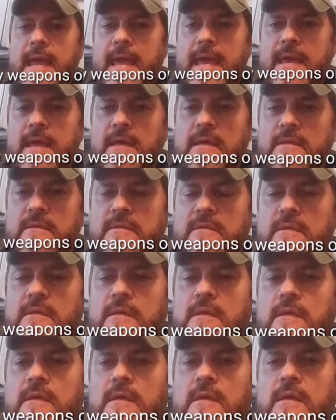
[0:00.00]
And
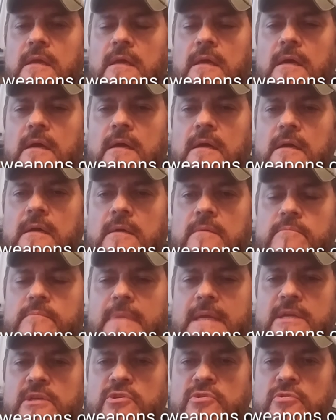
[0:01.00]
uh,
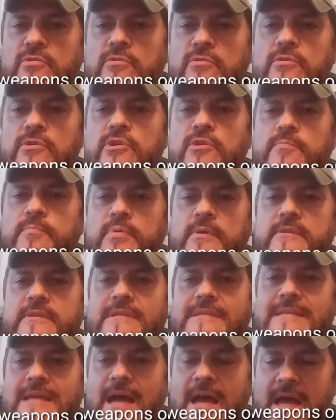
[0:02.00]
make sure you put
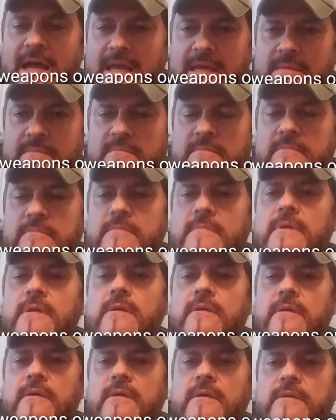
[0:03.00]
the time
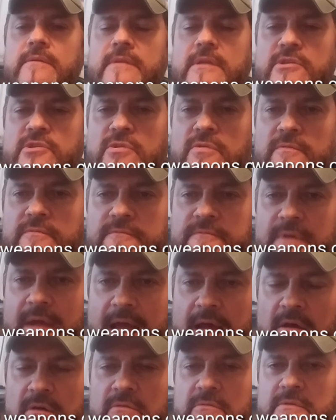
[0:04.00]
that you
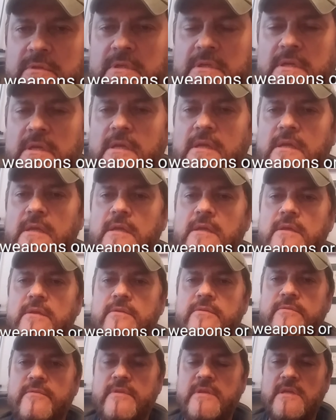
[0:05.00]
found
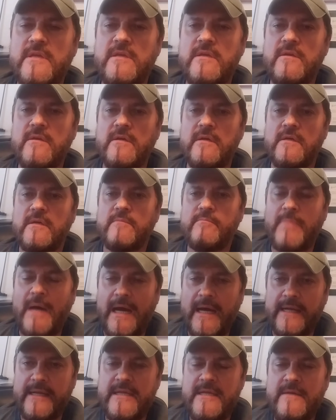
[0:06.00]
the uh,
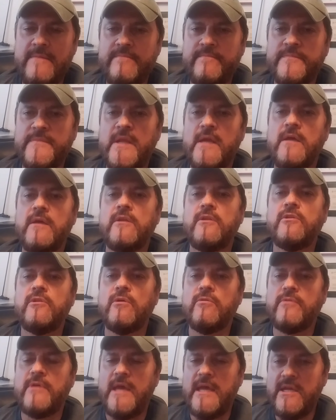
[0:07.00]
body,
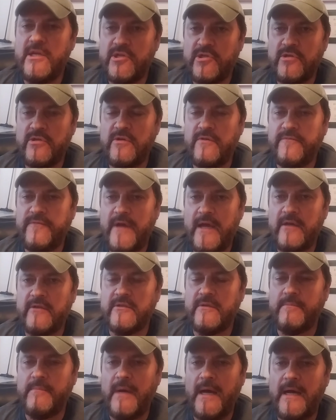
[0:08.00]
location you
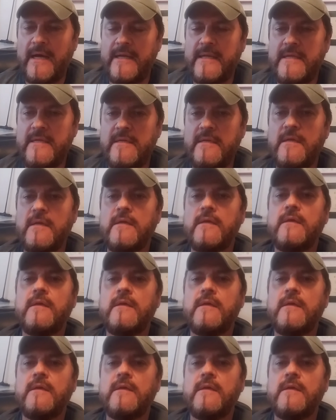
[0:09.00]
found the body,